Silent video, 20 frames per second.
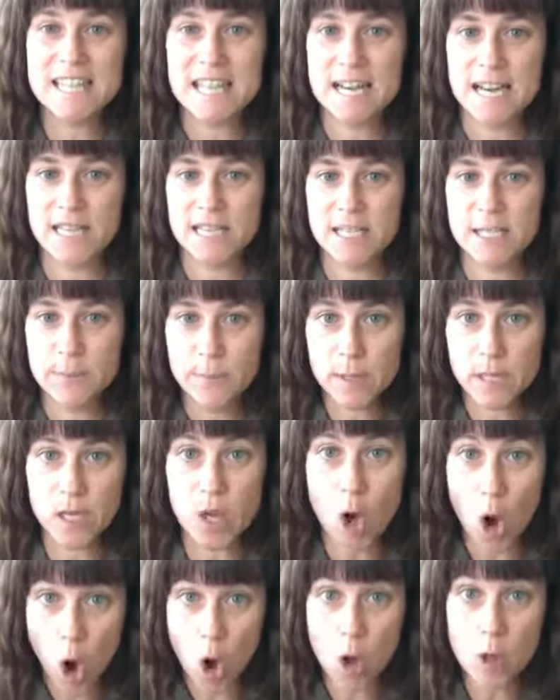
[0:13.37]
that I speak
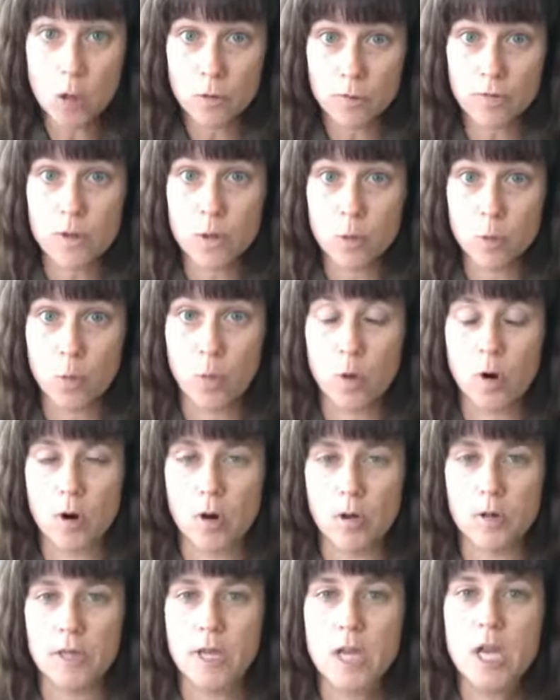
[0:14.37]
all over the
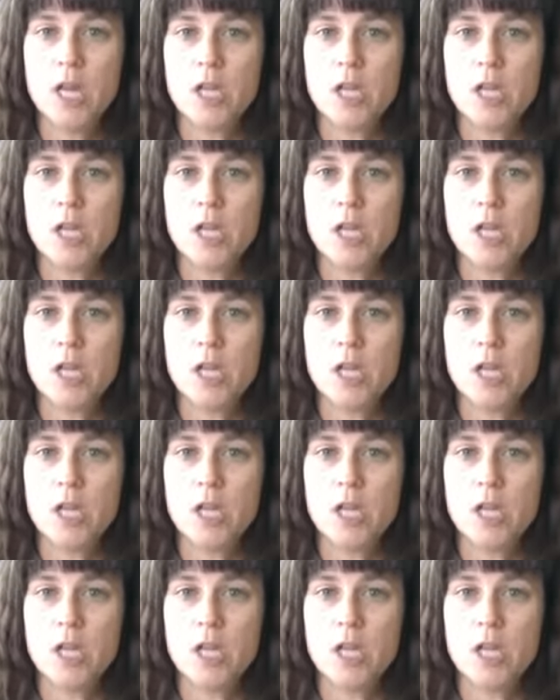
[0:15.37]
world